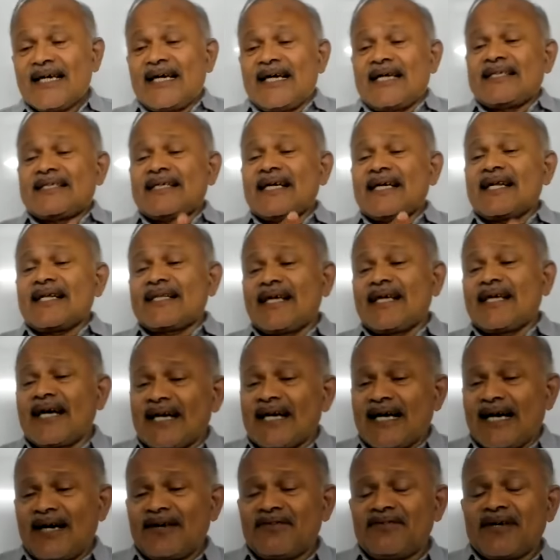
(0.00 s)
Either they
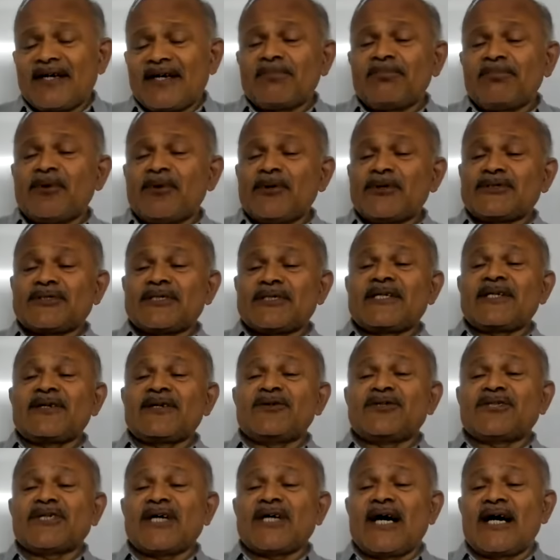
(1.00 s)
are having
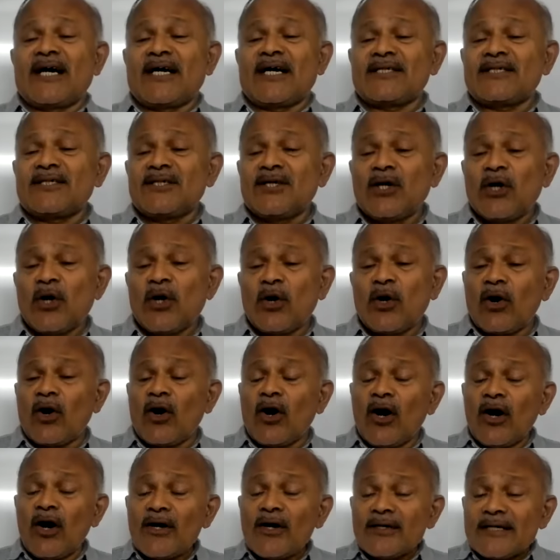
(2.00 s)
positive charge
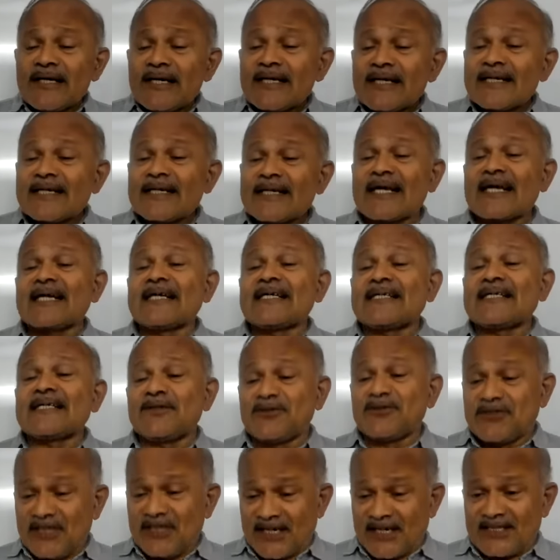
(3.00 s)
or negative
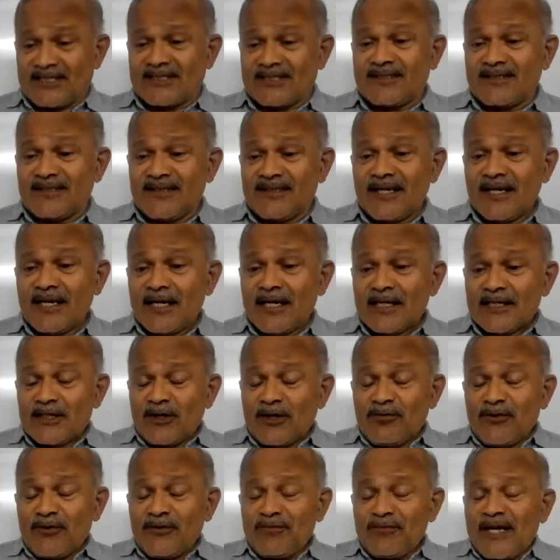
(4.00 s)
charge.
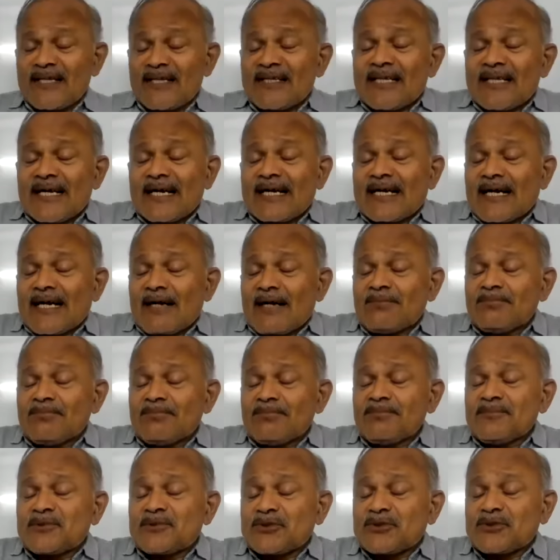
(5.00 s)
Therefore, when they come
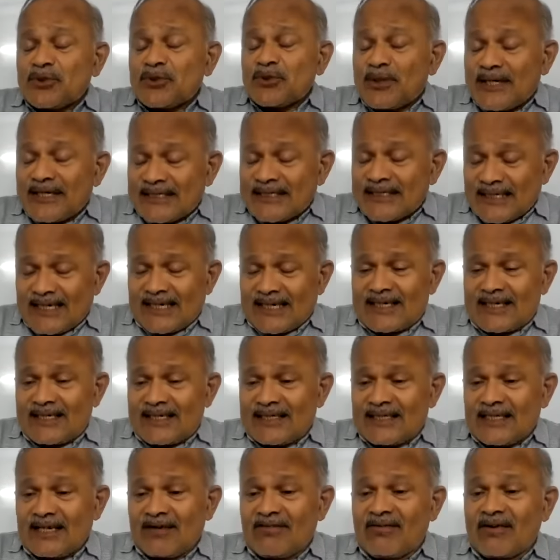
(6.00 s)
together,
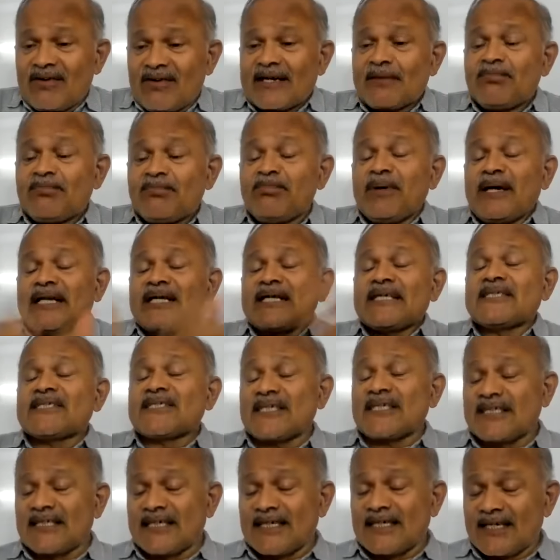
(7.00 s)
they will repel
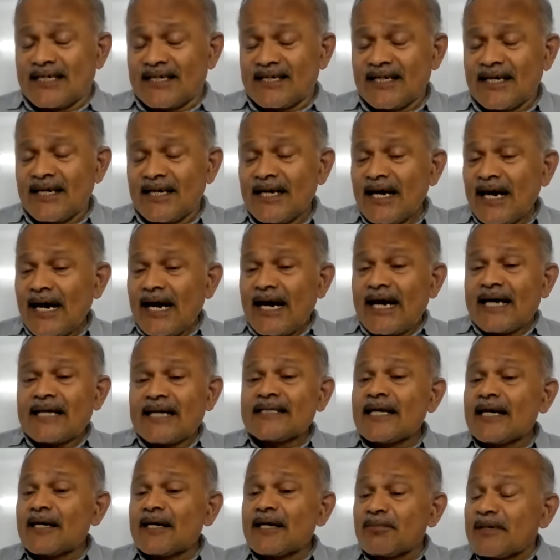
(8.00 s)
each other, and
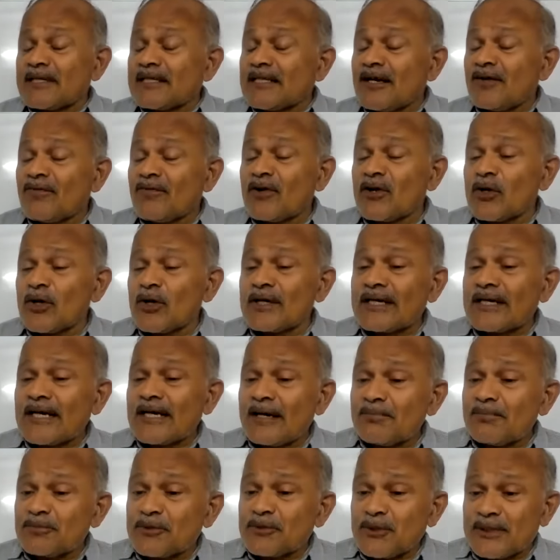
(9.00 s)
thereby they will not
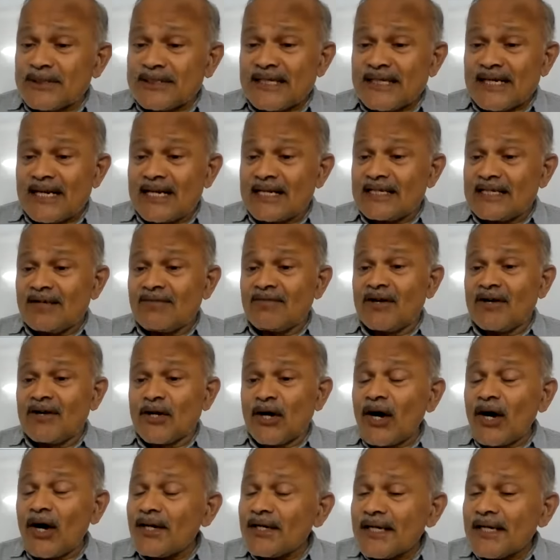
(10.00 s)
come together and they will
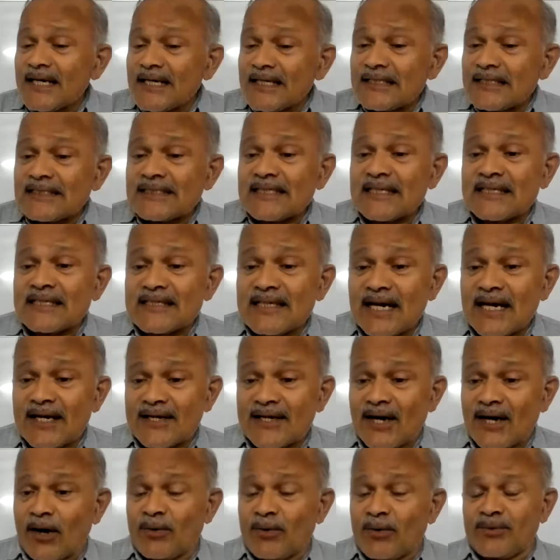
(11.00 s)
not settle
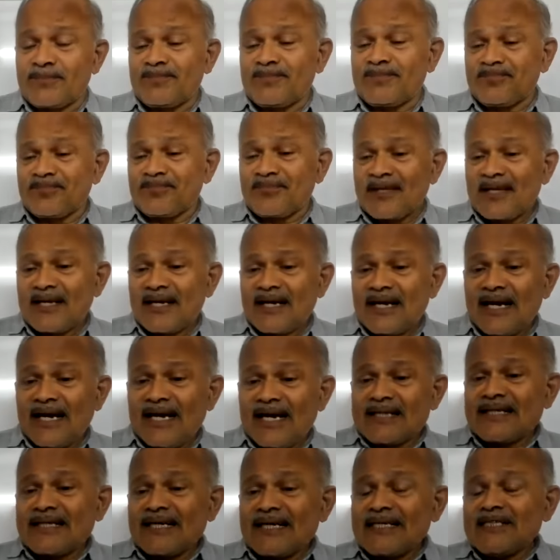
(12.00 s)
down.
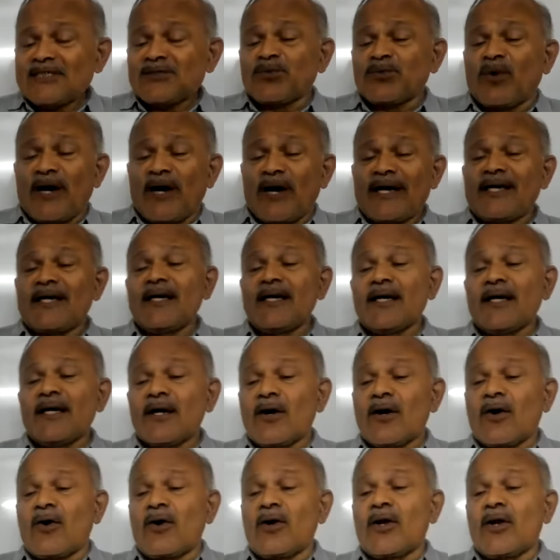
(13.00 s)
And that is why
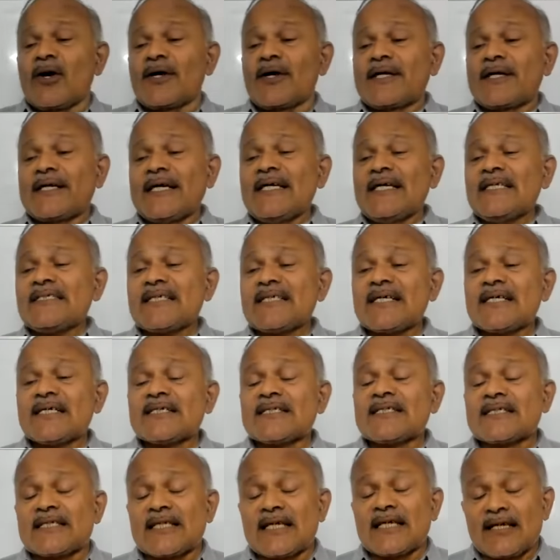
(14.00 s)
colloid is
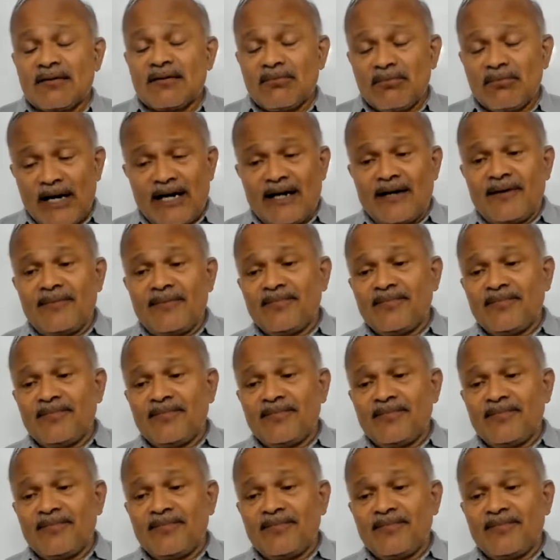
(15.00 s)
stable.